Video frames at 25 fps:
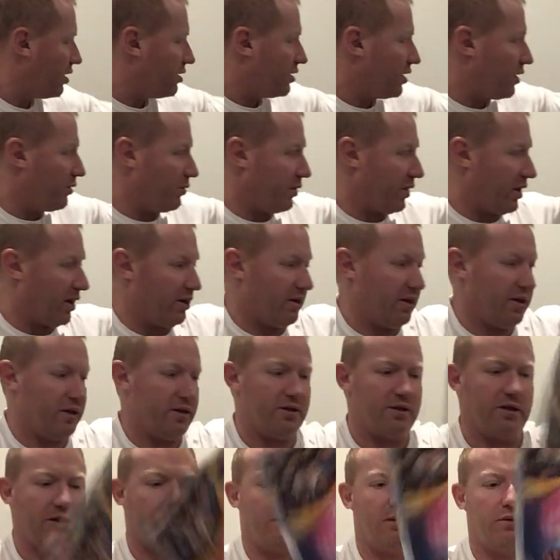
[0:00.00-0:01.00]
Going to get
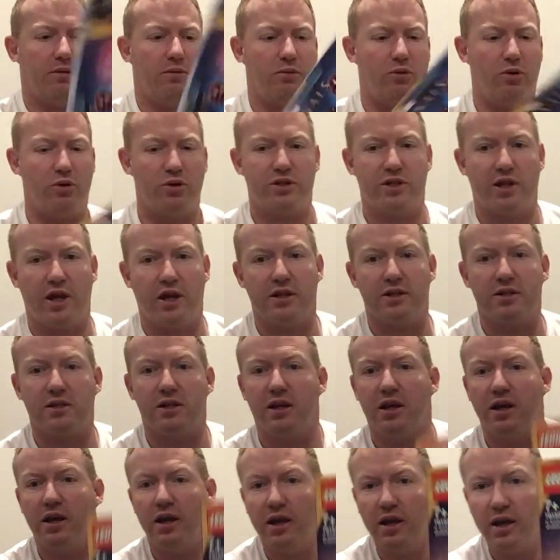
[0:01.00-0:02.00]
into four sets
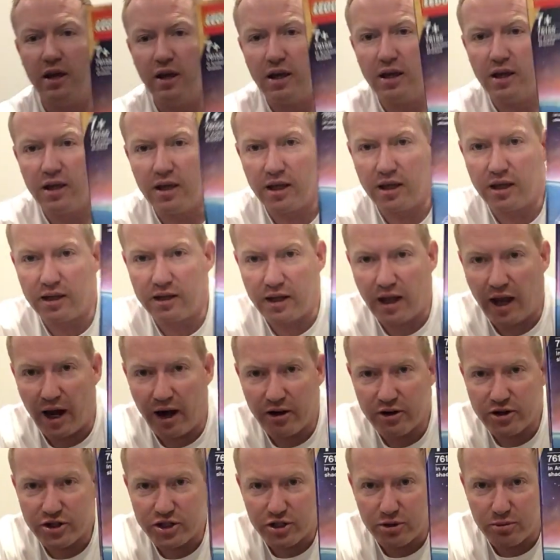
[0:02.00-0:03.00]
in
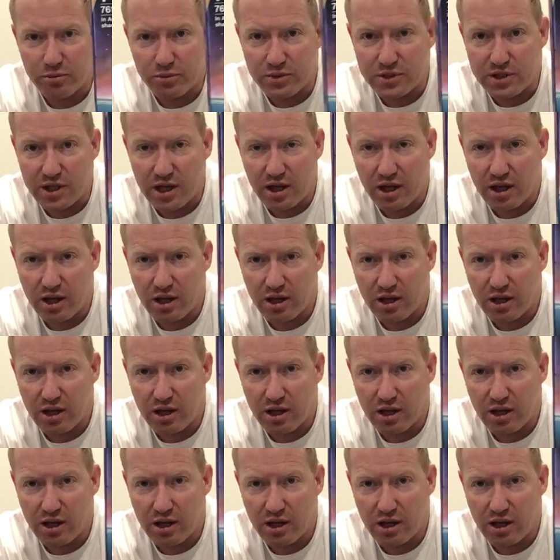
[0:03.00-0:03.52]
Arisham's